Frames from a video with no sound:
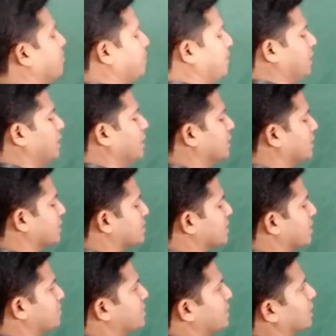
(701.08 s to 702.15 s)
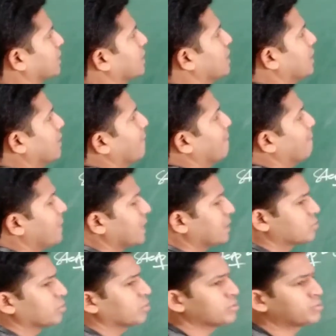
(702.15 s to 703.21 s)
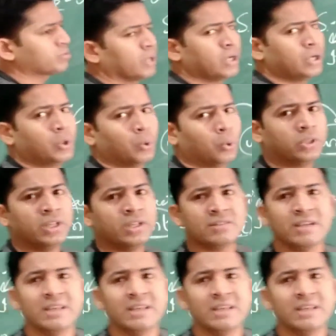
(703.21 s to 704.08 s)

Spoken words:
be the subject. Make sure student do this